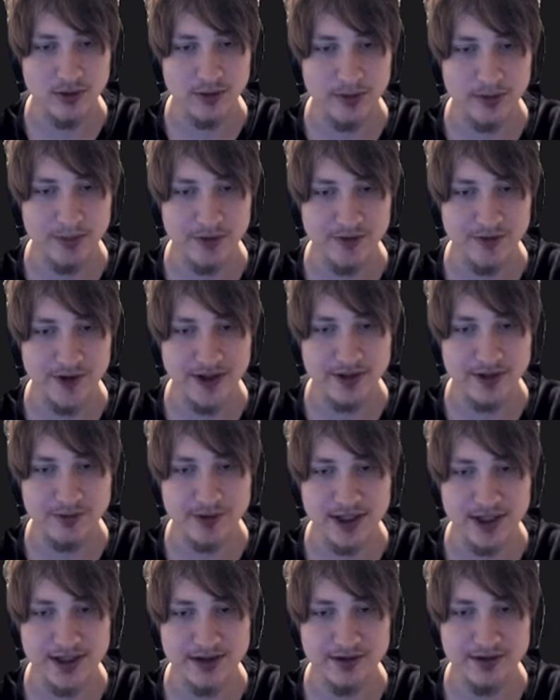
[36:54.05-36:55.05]
We provide a
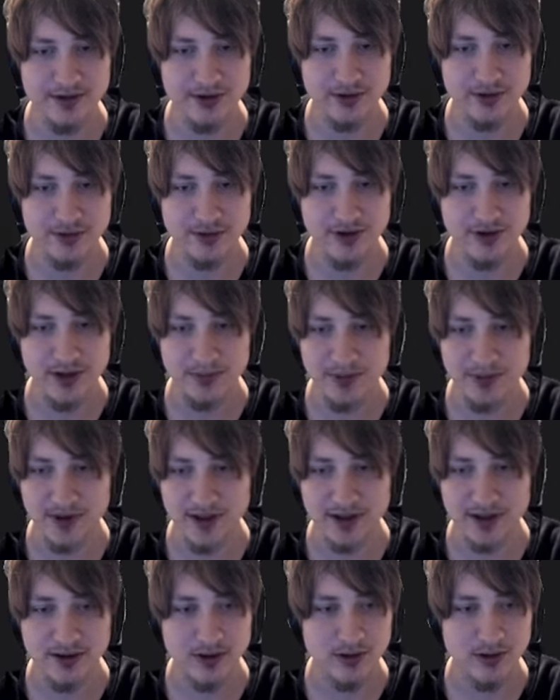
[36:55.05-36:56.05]
ready-to-use
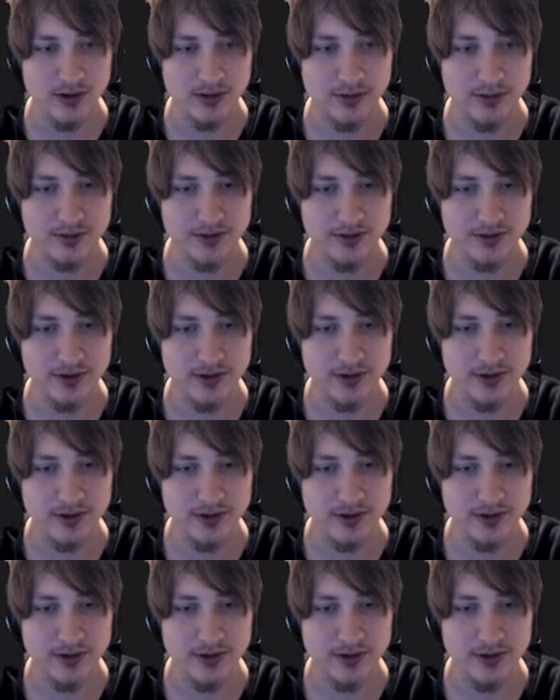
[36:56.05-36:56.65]
template called